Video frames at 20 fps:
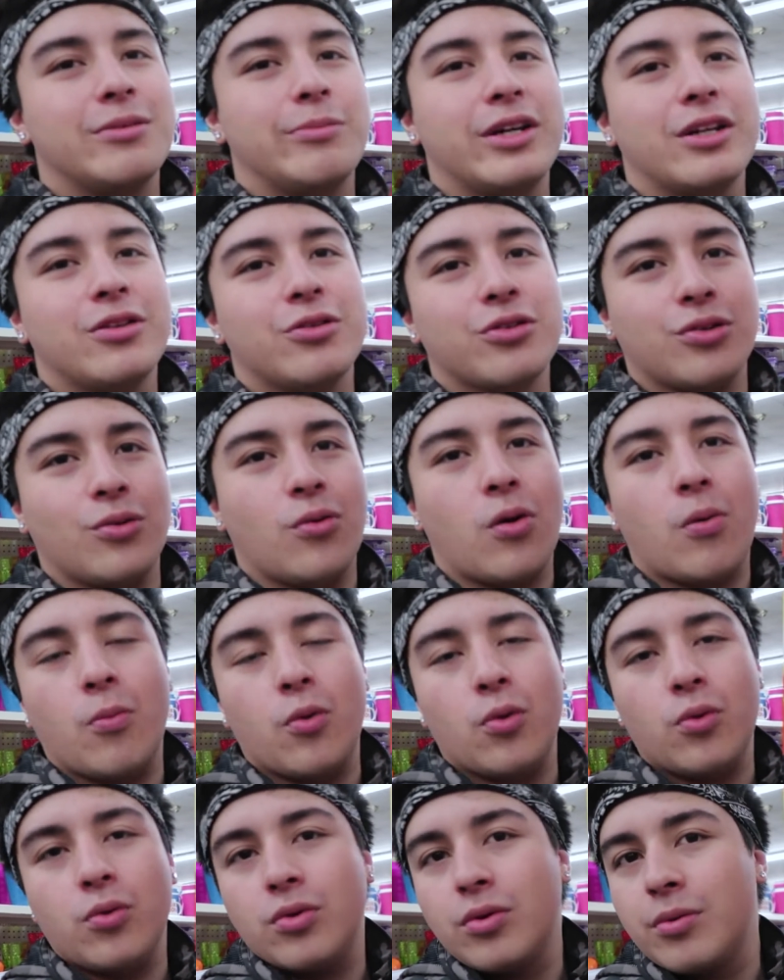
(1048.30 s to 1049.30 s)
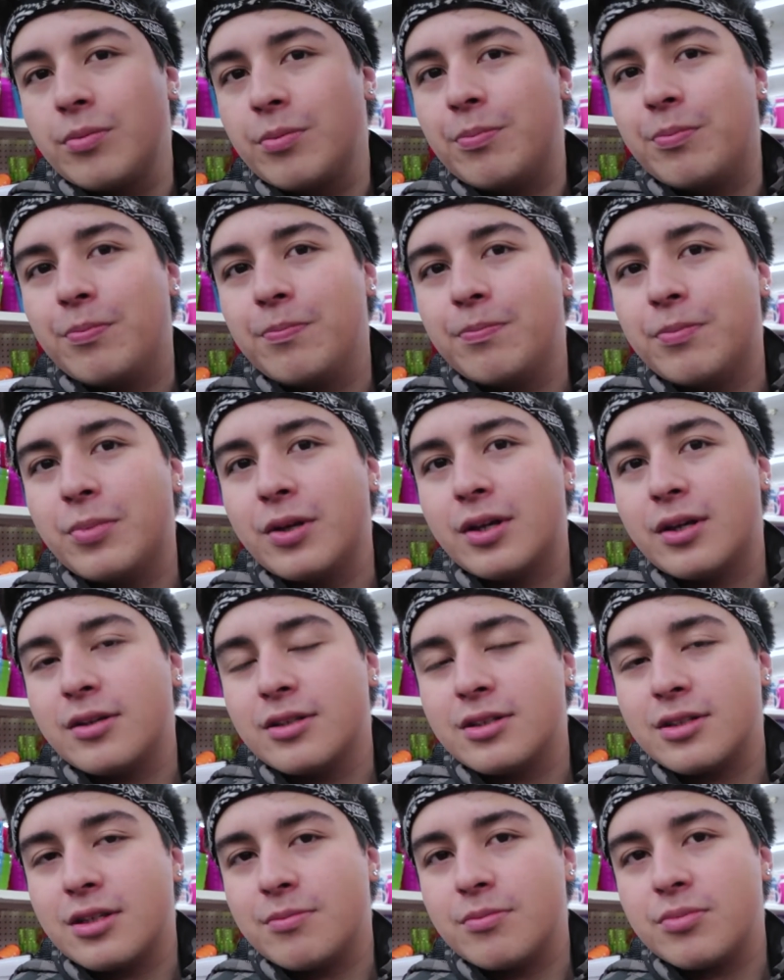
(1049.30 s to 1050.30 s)
It might look normal
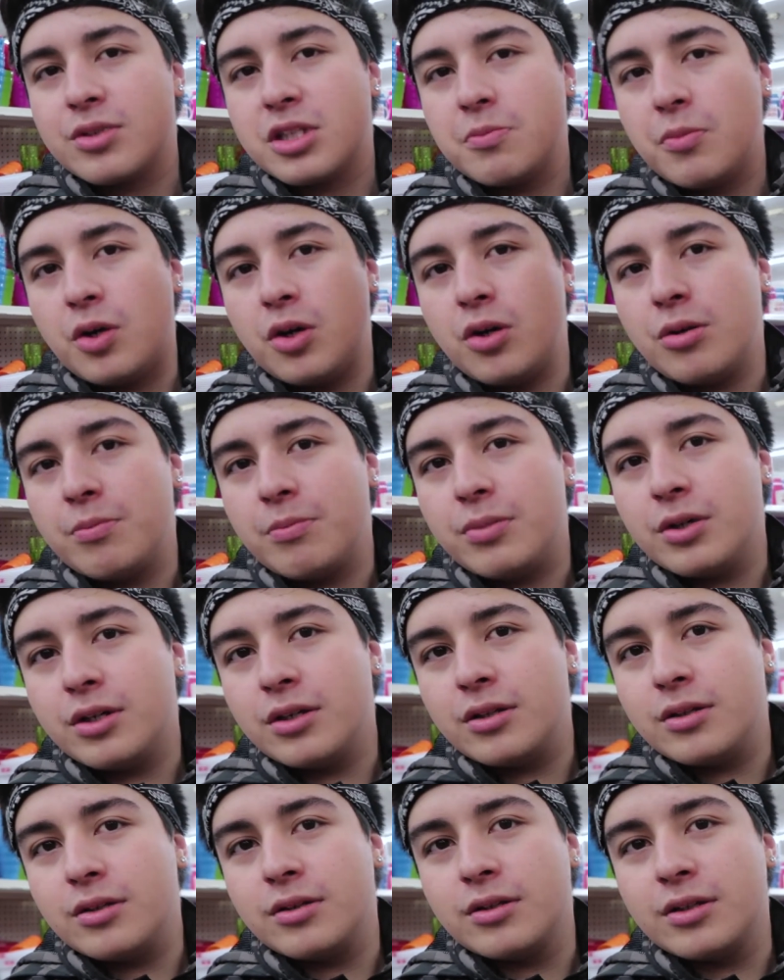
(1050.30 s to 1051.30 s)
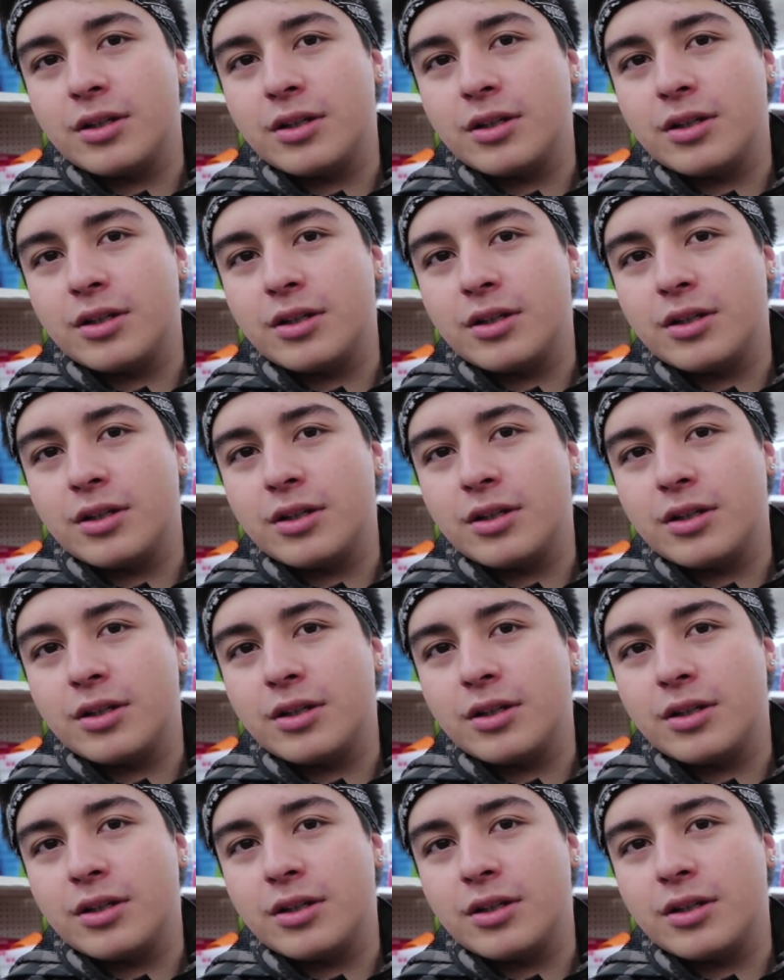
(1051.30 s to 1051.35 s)
because I'm small, but tiny.